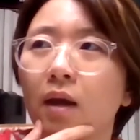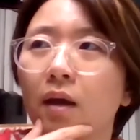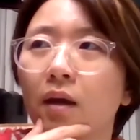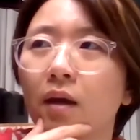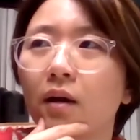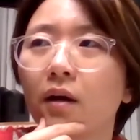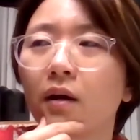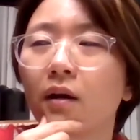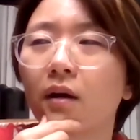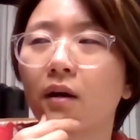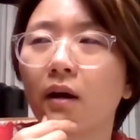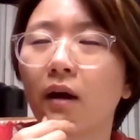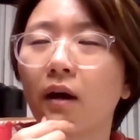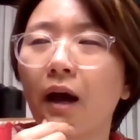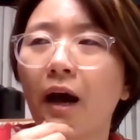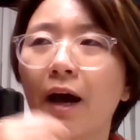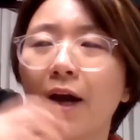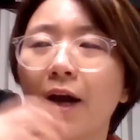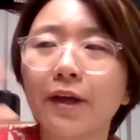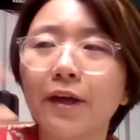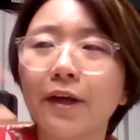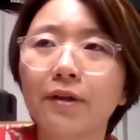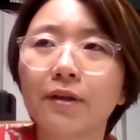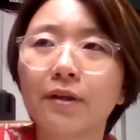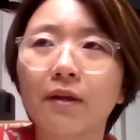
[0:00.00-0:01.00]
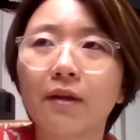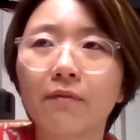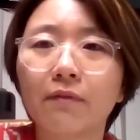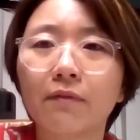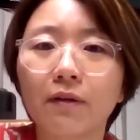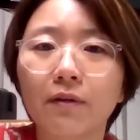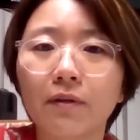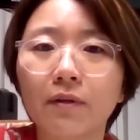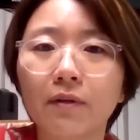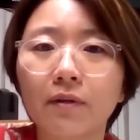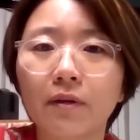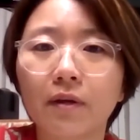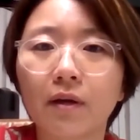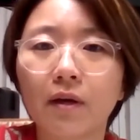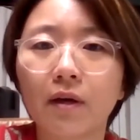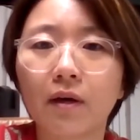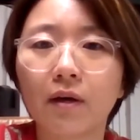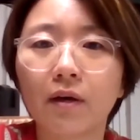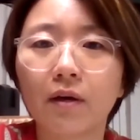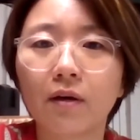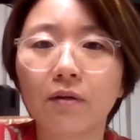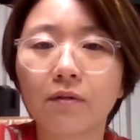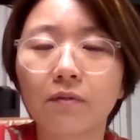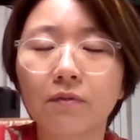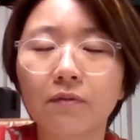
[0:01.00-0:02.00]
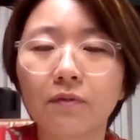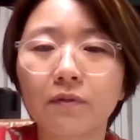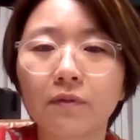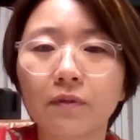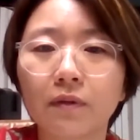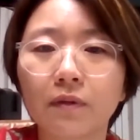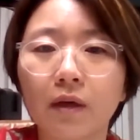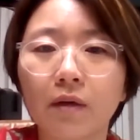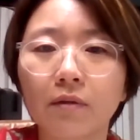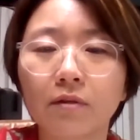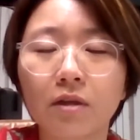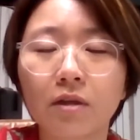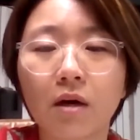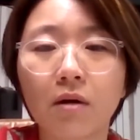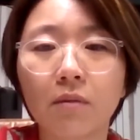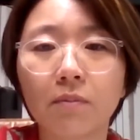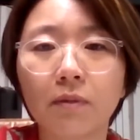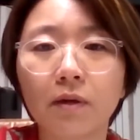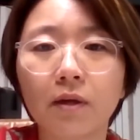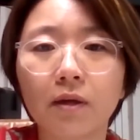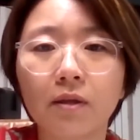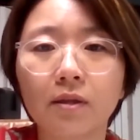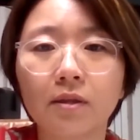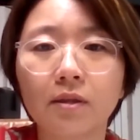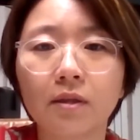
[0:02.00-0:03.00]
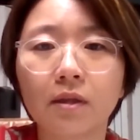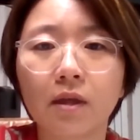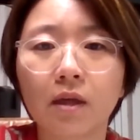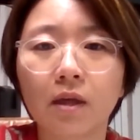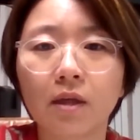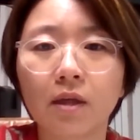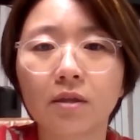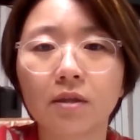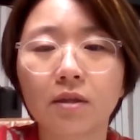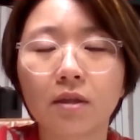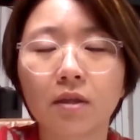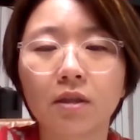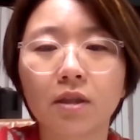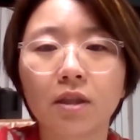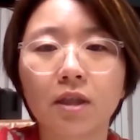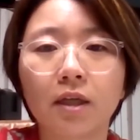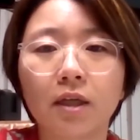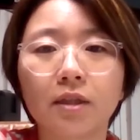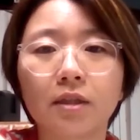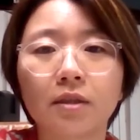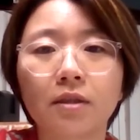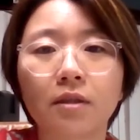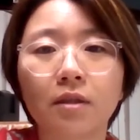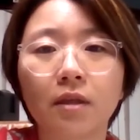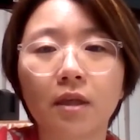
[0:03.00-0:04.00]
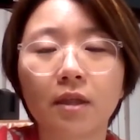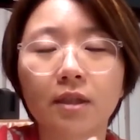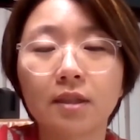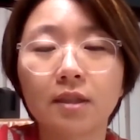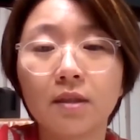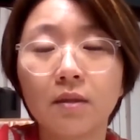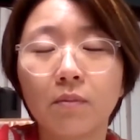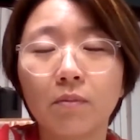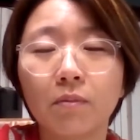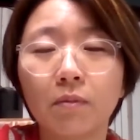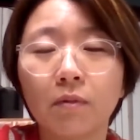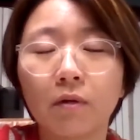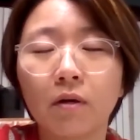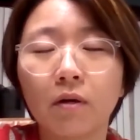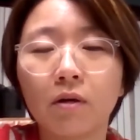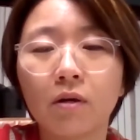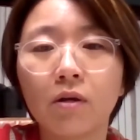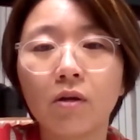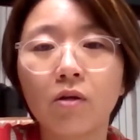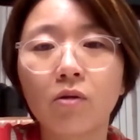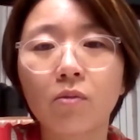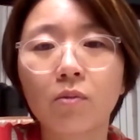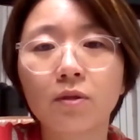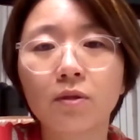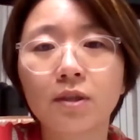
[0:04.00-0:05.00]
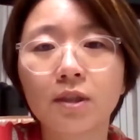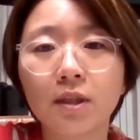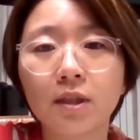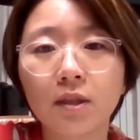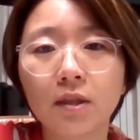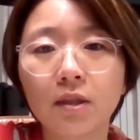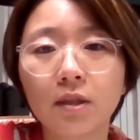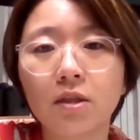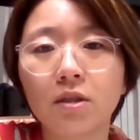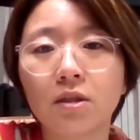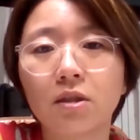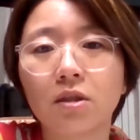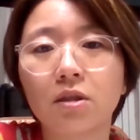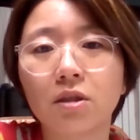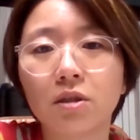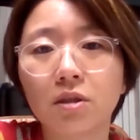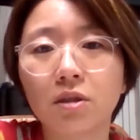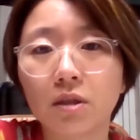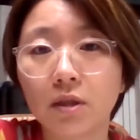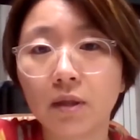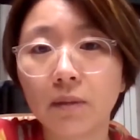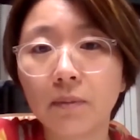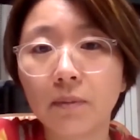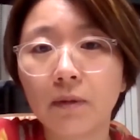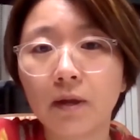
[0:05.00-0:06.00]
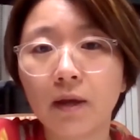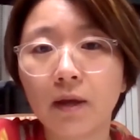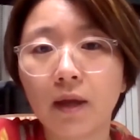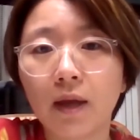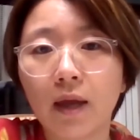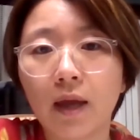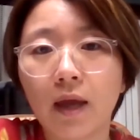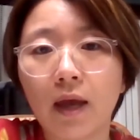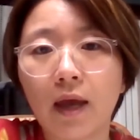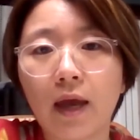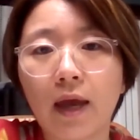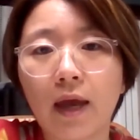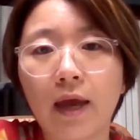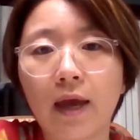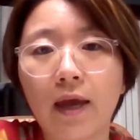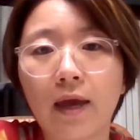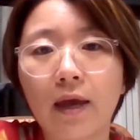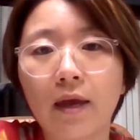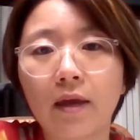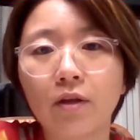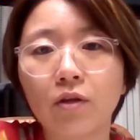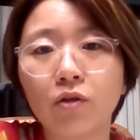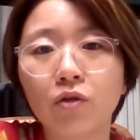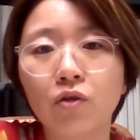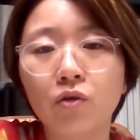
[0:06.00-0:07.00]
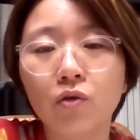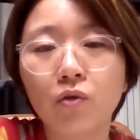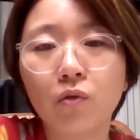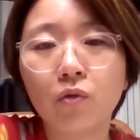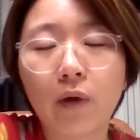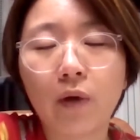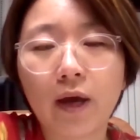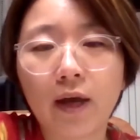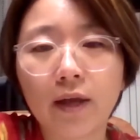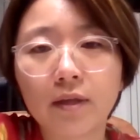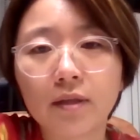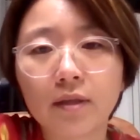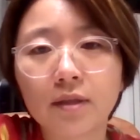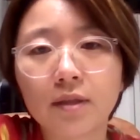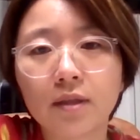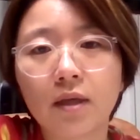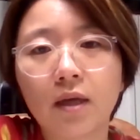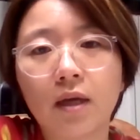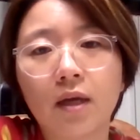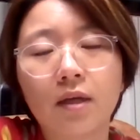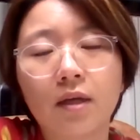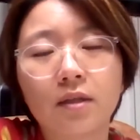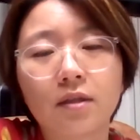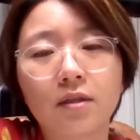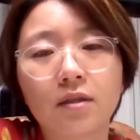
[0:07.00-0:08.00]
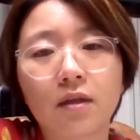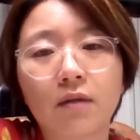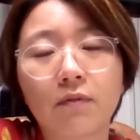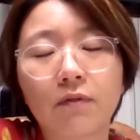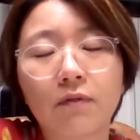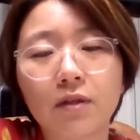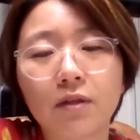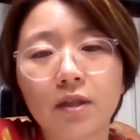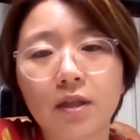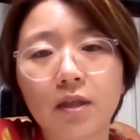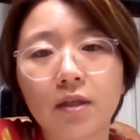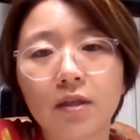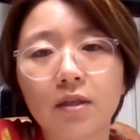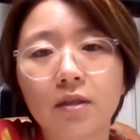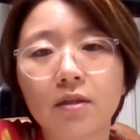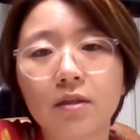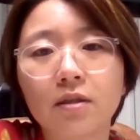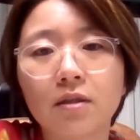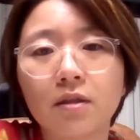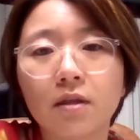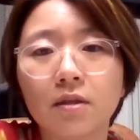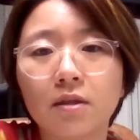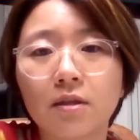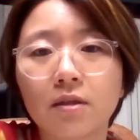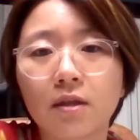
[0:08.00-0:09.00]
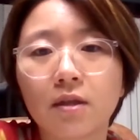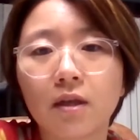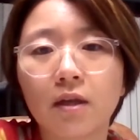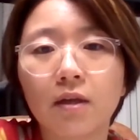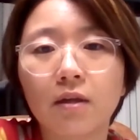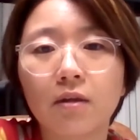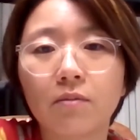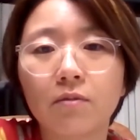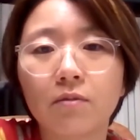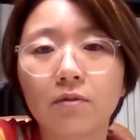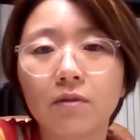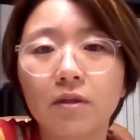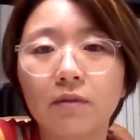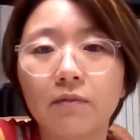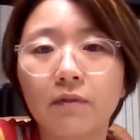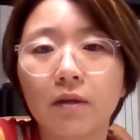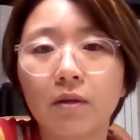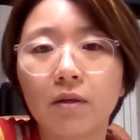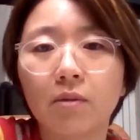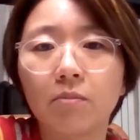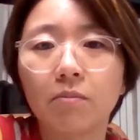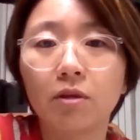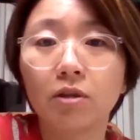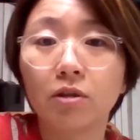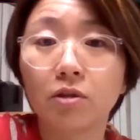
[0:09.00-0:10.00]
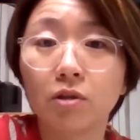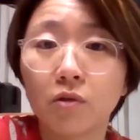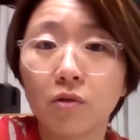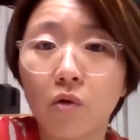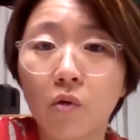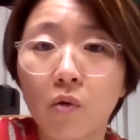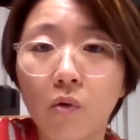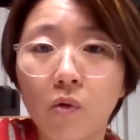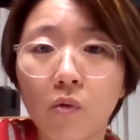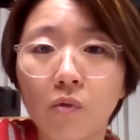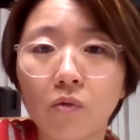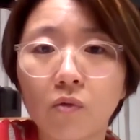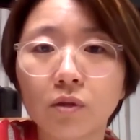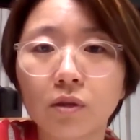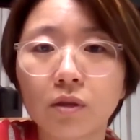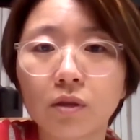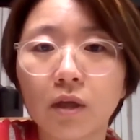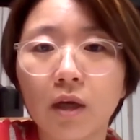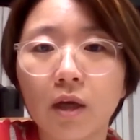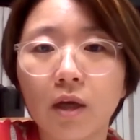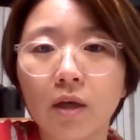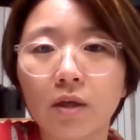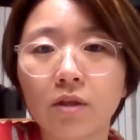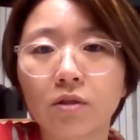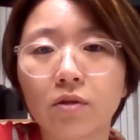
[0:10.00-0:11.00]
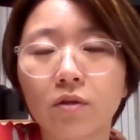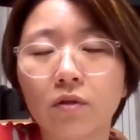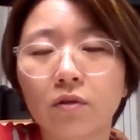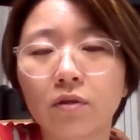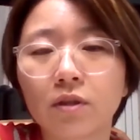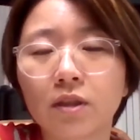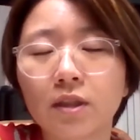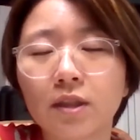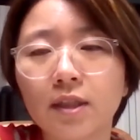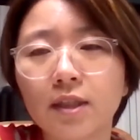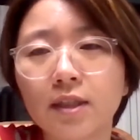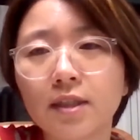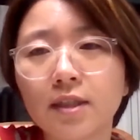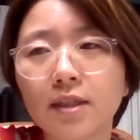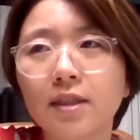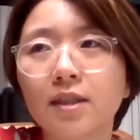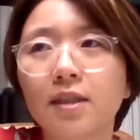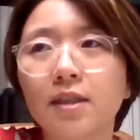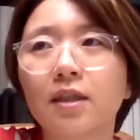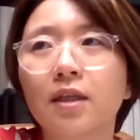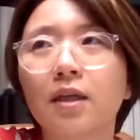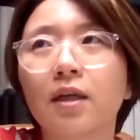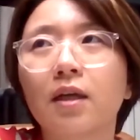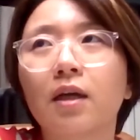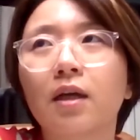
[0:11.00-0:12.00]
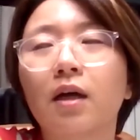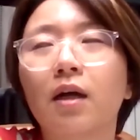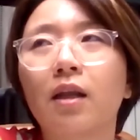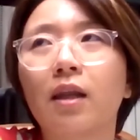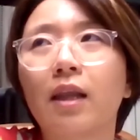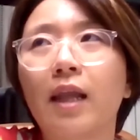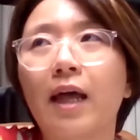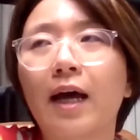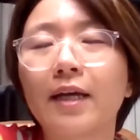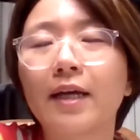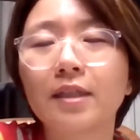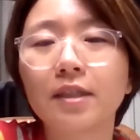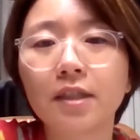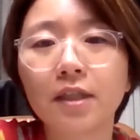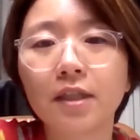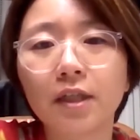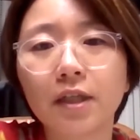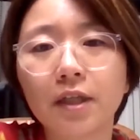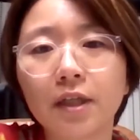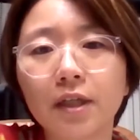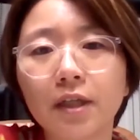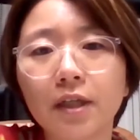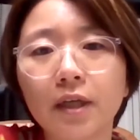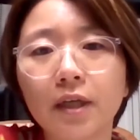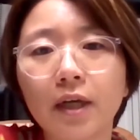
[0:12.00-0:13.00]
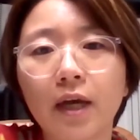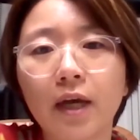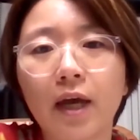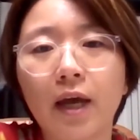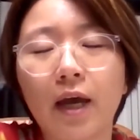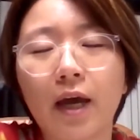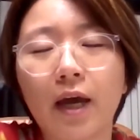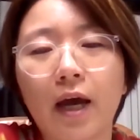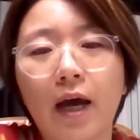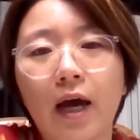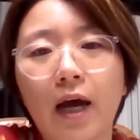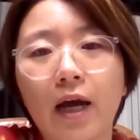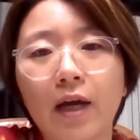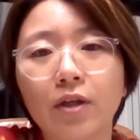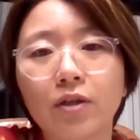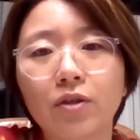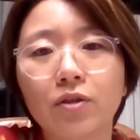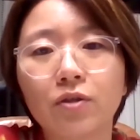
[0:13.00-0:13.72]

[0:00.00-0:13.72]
higher level of topics such as global citizenship and UN's 17 Sustainable Development Goals. So since last year, I